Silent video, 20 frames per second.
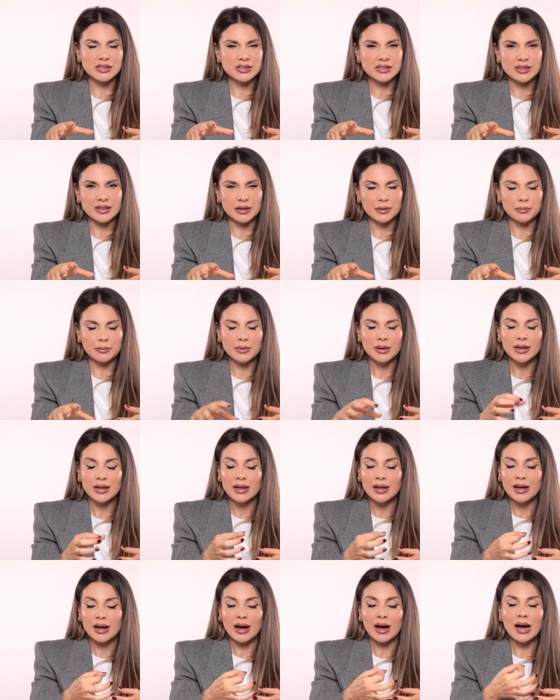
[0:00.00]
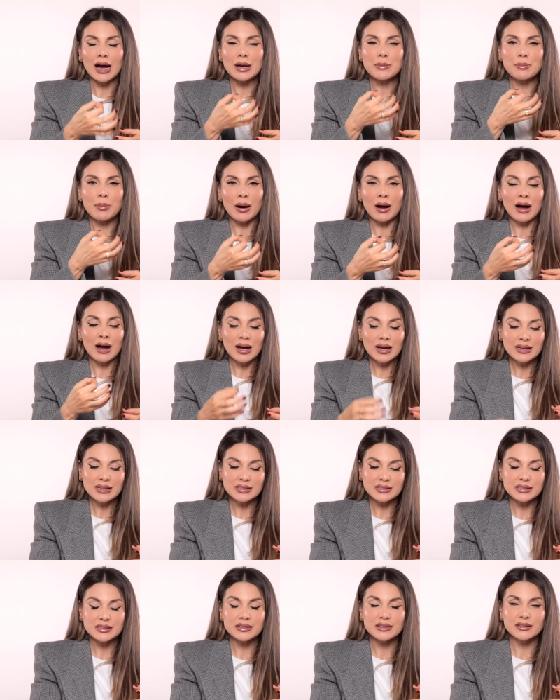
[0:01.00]
it to them. I buy
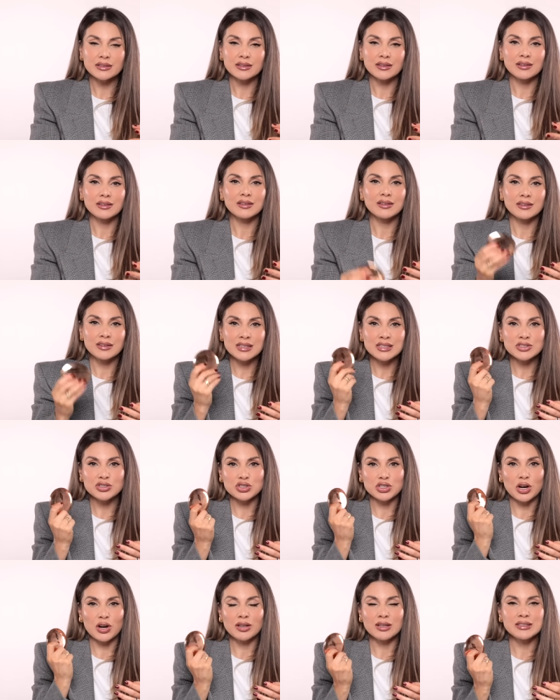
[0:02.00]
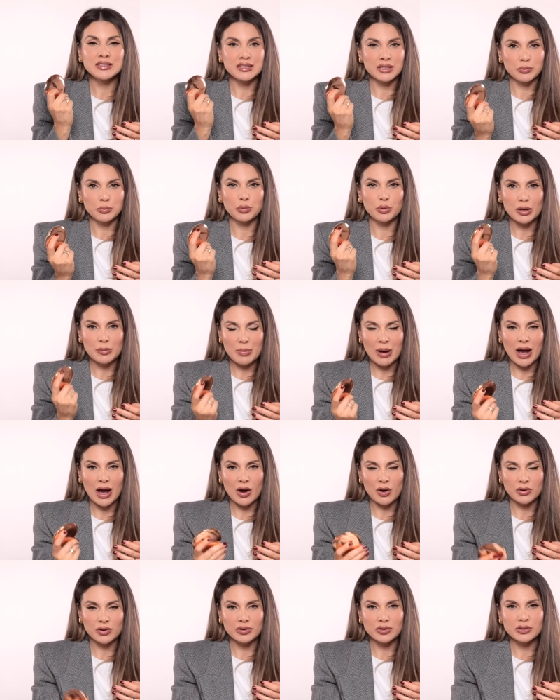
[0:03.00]
these Charlotte Tilbury
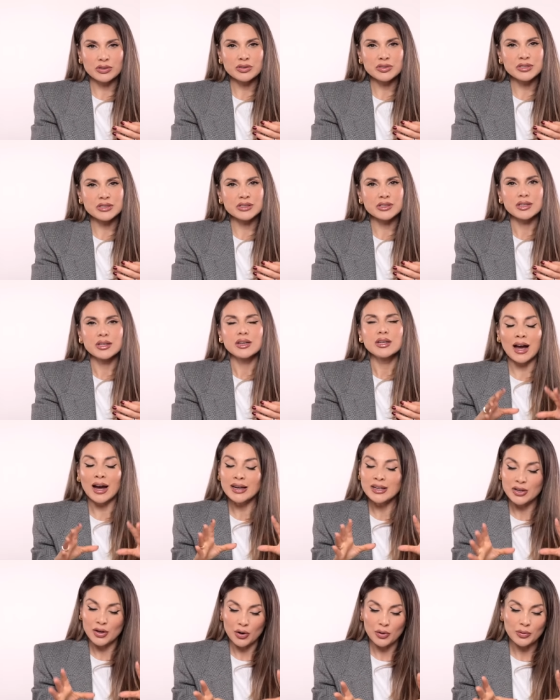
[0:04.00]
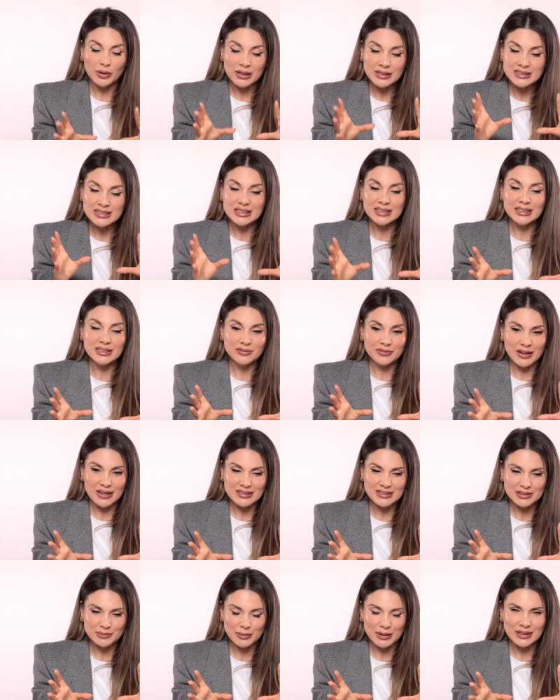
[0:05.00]
powders. I know it's an
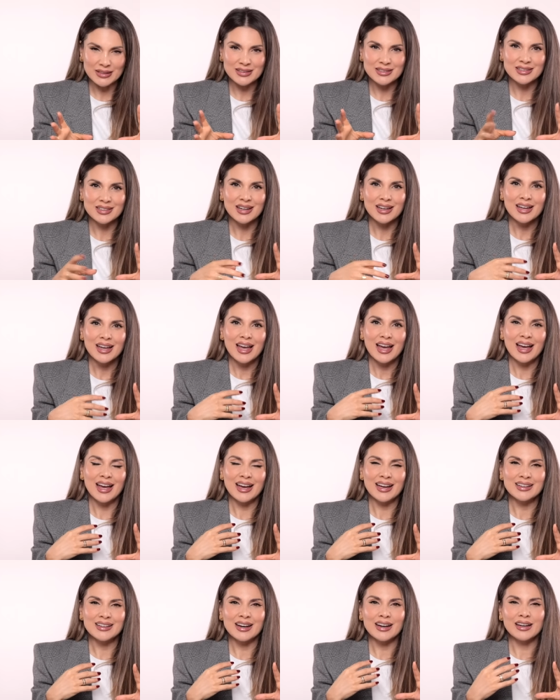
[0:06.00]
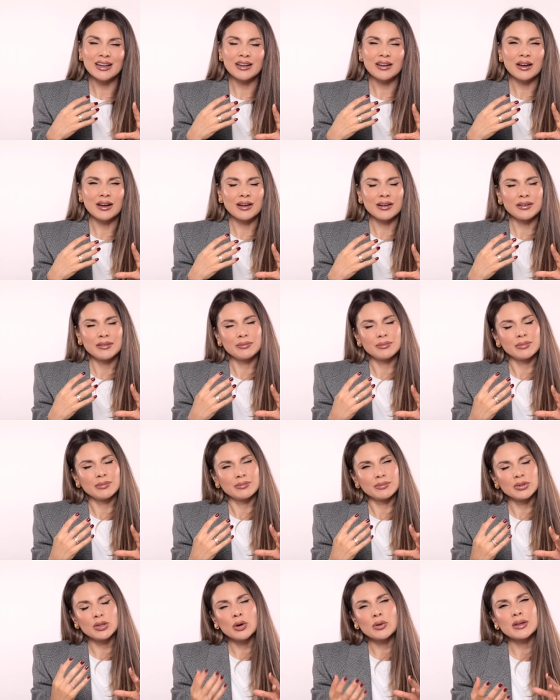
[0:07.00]
investment, and I, I
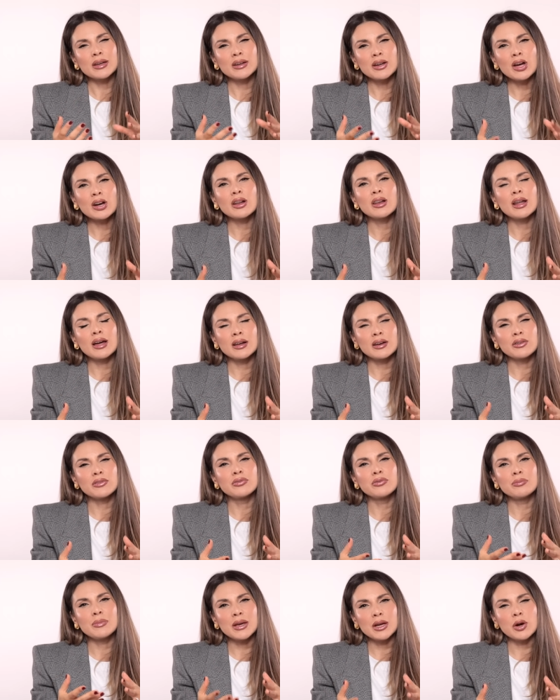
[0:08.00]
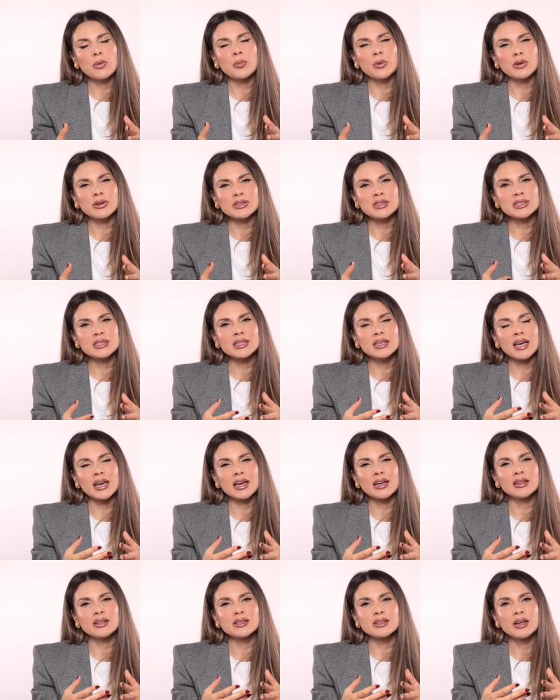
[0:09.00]
know that not a lot of makeup artists
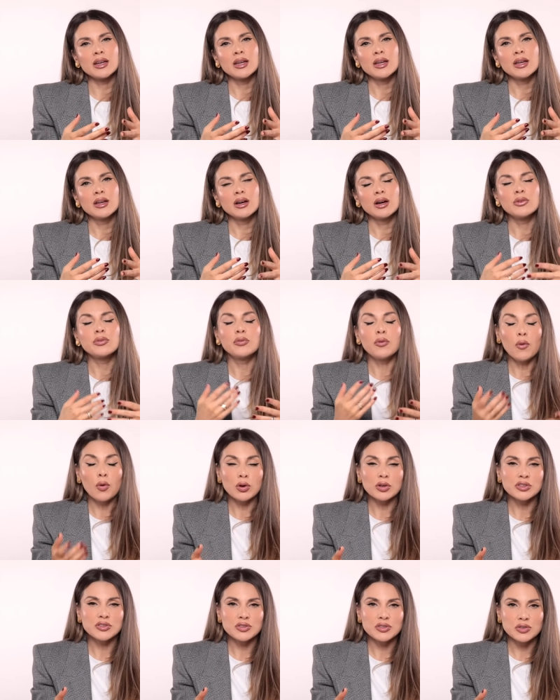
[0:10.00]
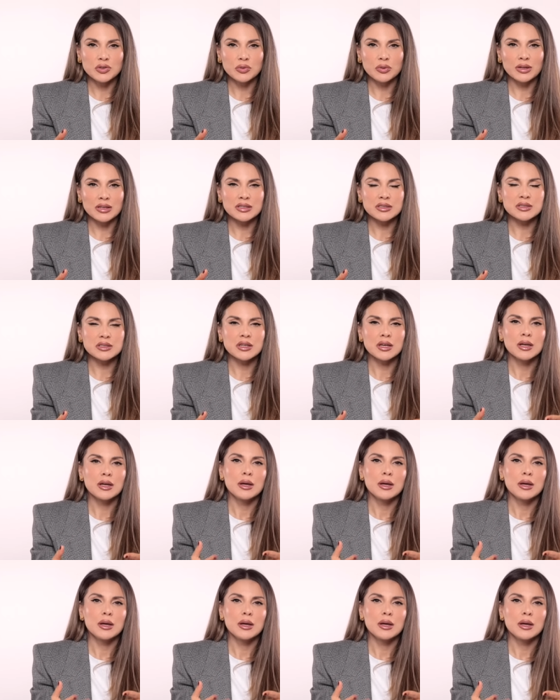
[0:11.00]
can afford to do this,